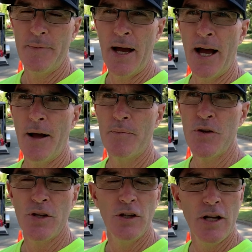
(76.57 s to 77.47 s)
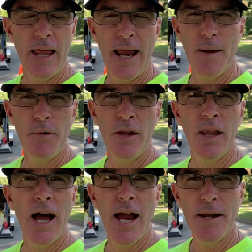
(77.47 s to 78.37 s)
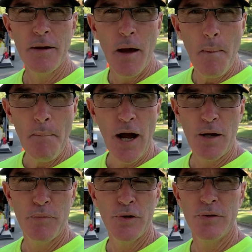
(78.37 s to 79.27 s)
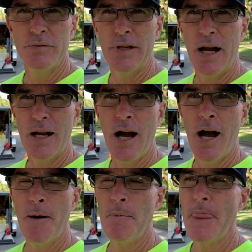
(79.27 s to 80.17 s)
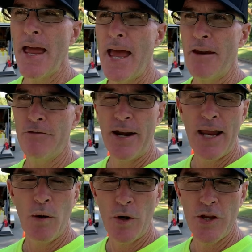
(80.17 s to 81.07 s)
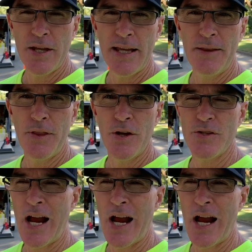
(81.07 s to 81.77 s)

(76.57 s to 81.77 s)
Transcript: You can look at that up online, muckboot.com, and find out where you can get those.